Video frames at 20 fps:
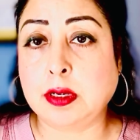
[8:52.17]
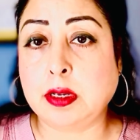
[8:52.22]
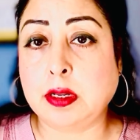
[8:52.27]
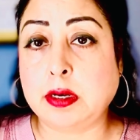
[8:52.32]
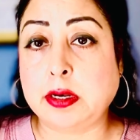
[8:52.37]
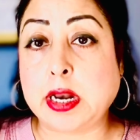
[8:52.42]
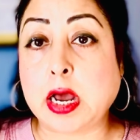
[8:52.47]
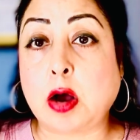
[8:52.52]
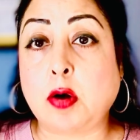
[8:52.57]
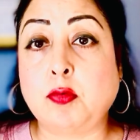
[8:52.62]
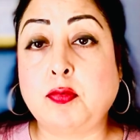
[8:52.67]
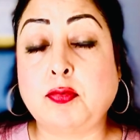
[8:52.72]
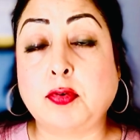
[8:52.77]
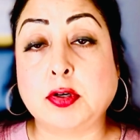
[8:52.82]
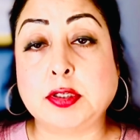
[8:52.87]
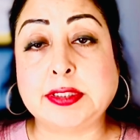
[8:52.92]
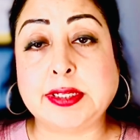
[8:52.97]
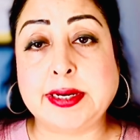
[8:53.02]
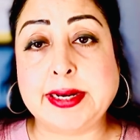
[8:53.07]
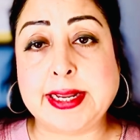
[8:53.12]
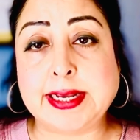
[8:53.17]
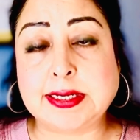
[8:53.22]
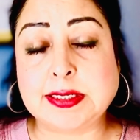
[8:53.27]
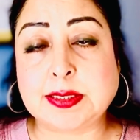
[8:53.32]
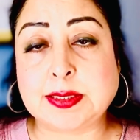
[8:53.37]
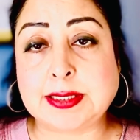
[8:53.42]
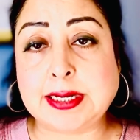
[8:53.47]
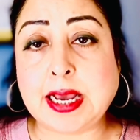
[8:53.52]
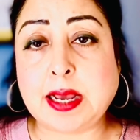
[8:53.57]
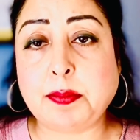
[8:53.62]
Now for the next
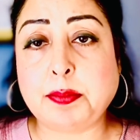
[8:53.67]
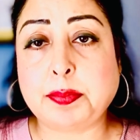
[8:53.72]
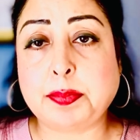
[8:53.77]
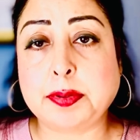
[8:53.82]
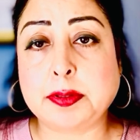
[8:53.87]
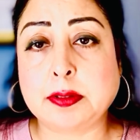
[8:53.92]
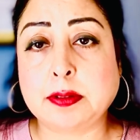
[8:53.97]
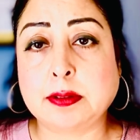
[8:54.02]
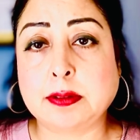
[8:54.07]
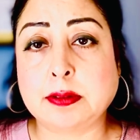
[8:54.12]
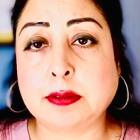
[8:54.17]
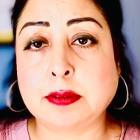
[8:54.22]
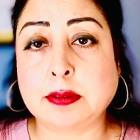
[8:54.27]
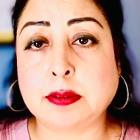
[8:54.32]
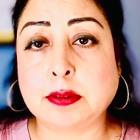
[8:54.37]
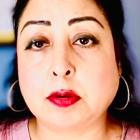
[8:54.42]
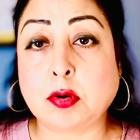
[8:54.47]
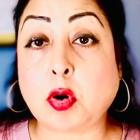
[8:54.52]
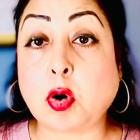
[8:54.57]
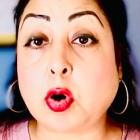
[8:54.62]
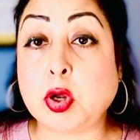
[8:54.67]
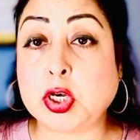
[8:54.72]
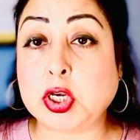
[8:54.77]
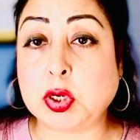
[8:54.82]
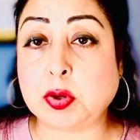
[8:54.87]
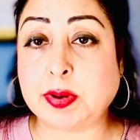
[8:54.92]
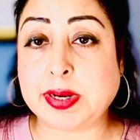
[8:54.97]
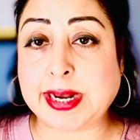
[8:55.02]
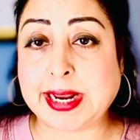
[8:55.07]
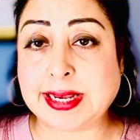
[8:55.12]
step, on
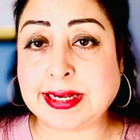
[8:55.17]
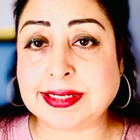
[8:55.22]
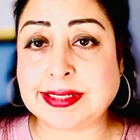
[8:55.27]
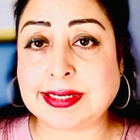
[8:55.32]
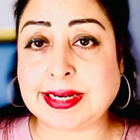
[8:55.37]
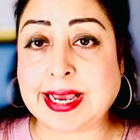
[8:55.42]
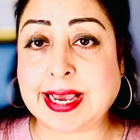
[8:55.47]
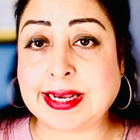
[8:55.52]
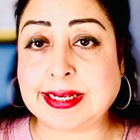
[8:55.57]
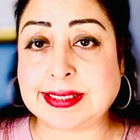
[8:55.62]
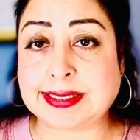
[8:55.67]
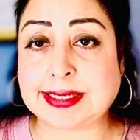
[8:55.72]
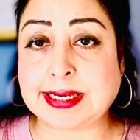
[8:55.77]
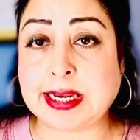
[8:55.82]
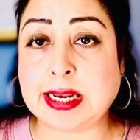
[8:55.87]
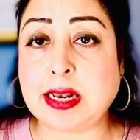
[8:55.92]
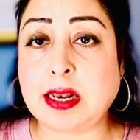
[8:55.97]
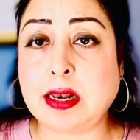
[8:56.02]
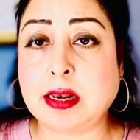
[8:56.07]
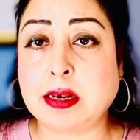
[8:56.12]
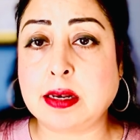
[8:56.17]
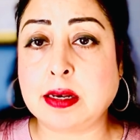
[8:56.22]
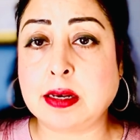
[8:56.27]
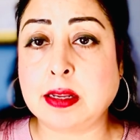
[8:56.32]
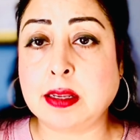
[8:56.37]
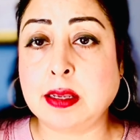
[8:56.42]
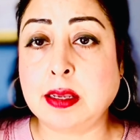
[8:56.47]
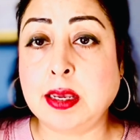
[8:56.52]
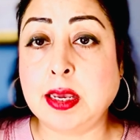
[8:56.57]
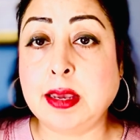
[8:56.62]
your next exhale,
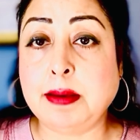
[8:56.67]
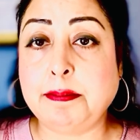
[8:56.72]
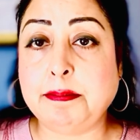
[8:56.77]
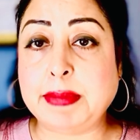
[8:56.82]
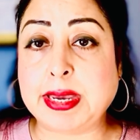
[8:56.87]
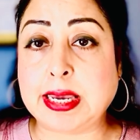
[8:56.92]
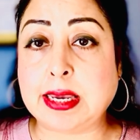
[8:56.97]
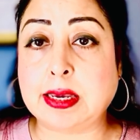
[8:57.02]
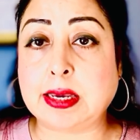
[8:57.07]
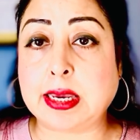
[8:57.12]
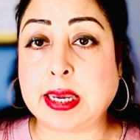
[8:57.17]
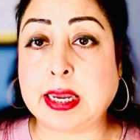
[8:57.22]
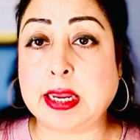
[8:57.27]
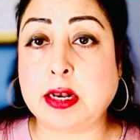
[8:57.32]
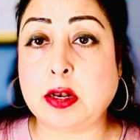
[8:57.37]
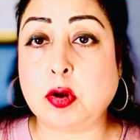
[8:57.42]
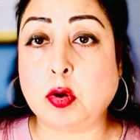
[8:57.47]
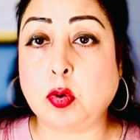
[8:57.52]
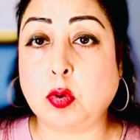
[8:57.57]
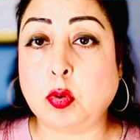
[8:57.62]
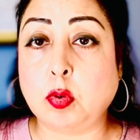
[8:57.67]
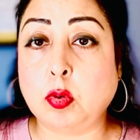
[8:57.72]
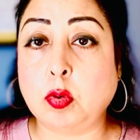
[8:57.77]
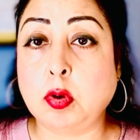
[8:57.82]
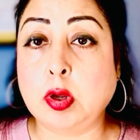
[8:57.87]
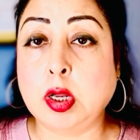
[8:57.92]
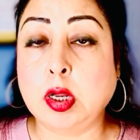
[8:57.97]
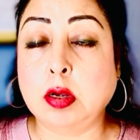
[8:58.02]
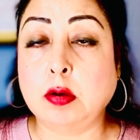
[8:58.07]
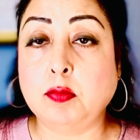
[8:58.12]
make a low
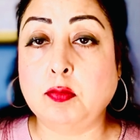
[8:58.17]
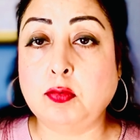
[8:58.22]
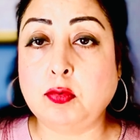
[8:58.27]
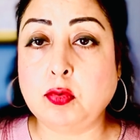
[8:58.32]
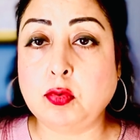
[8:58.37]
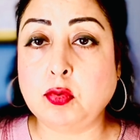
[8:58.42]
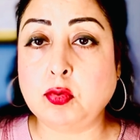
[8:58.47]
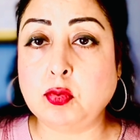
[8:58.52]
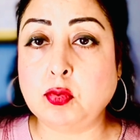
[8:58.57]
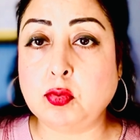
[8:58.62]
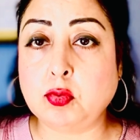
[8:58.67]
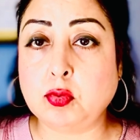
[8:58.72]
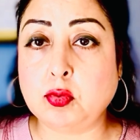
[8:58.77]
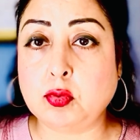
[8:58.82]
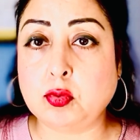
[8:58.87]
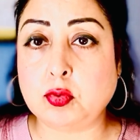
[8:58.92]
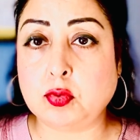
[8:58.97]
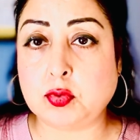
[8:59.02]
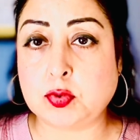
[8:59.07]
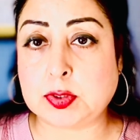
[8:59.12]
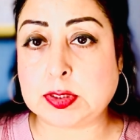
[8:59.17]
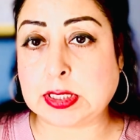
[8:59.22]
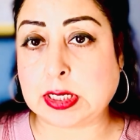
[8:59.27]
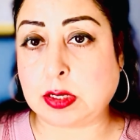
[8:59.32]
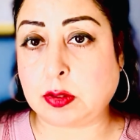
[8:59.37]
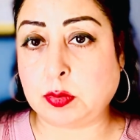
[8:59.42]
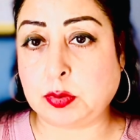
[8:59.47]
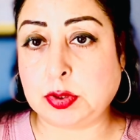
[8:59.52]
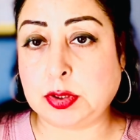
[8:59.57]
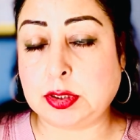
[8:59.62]
woo
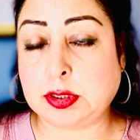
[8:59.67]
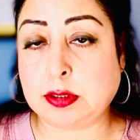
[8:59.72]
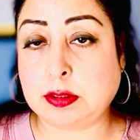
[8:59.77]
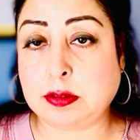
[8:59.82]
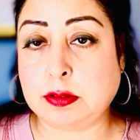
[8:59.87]
sound